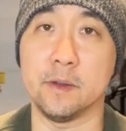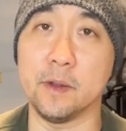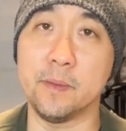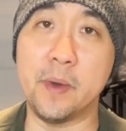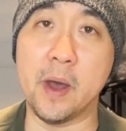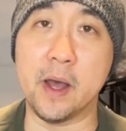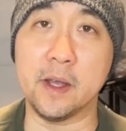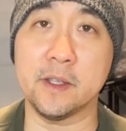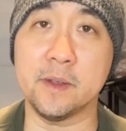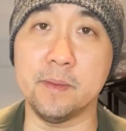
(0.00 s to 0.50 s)
So in the
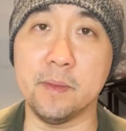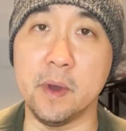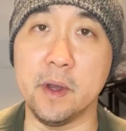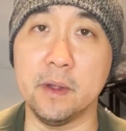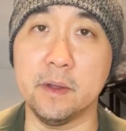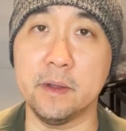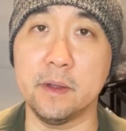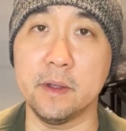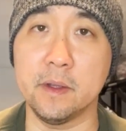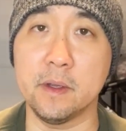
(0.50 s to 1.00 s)
past
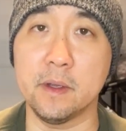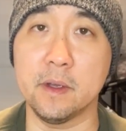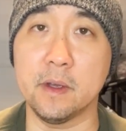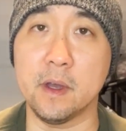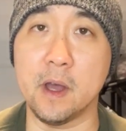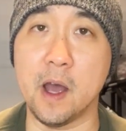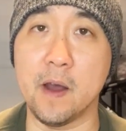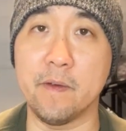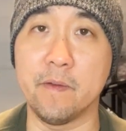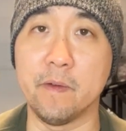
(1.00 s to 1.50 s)
month,
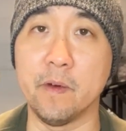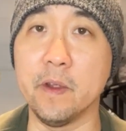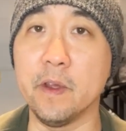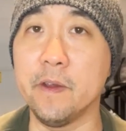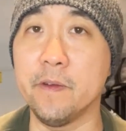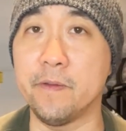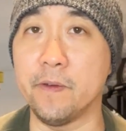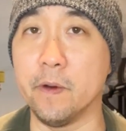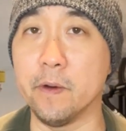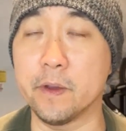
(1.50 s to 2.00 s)
I've
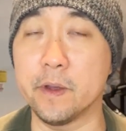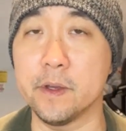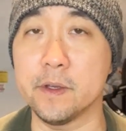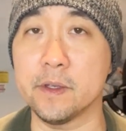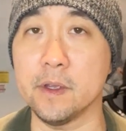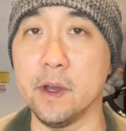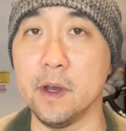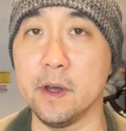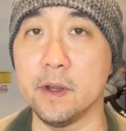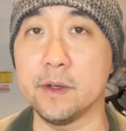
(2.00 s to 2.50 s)
really
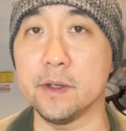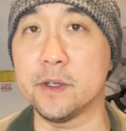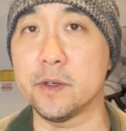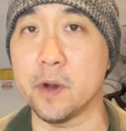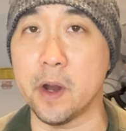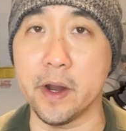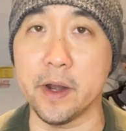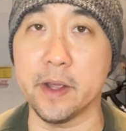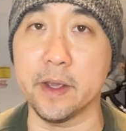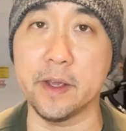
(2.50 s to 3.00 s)
focused on
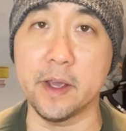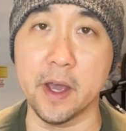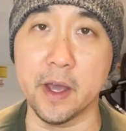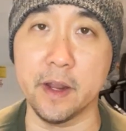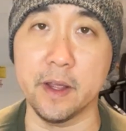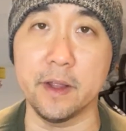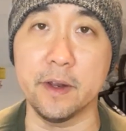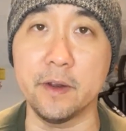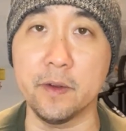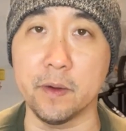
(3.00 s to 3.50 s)
trying to
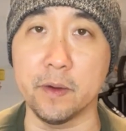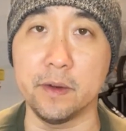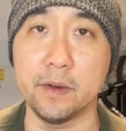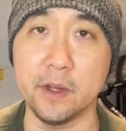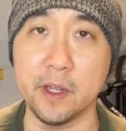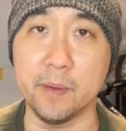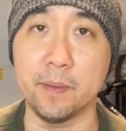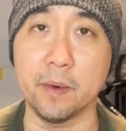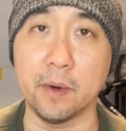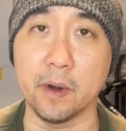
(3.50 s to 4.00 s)
get into a
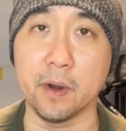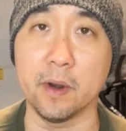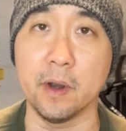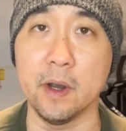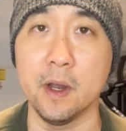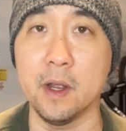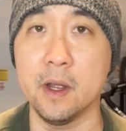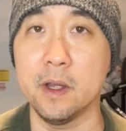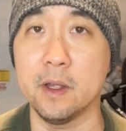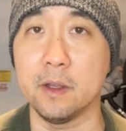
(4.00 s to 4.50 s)

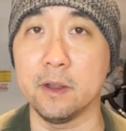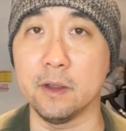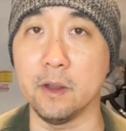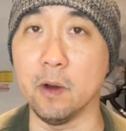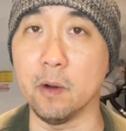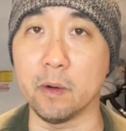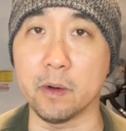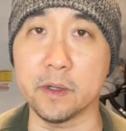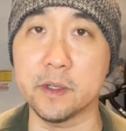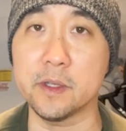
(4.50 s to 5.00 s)
deeper,
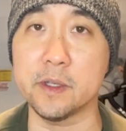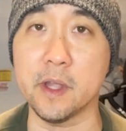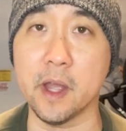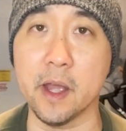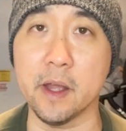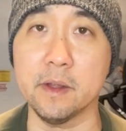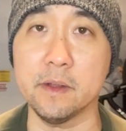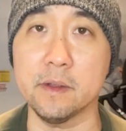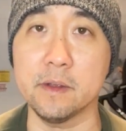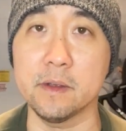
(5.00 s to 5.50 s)
lower
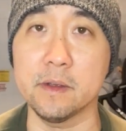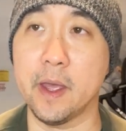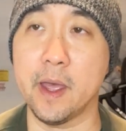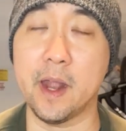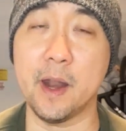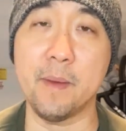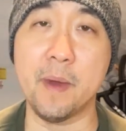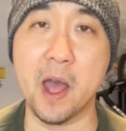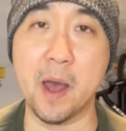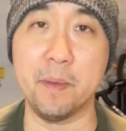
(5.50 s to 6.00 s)
stance.
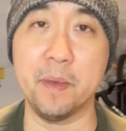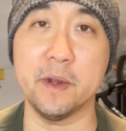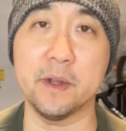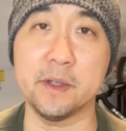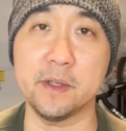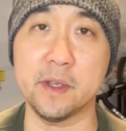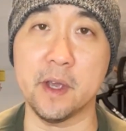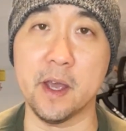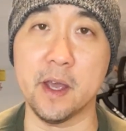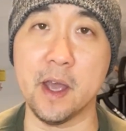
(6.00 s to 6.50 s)
And I'm happy
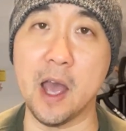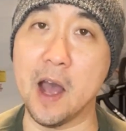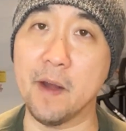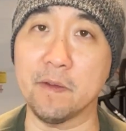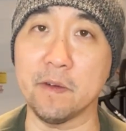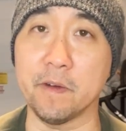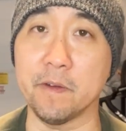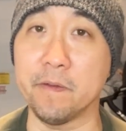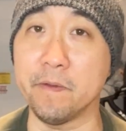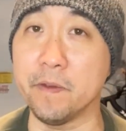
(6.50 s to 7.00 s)
to say
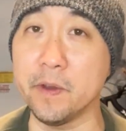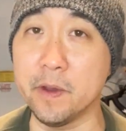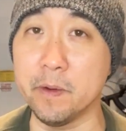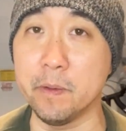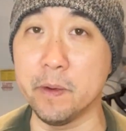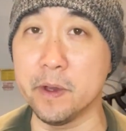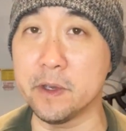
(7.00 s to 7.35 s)
after a few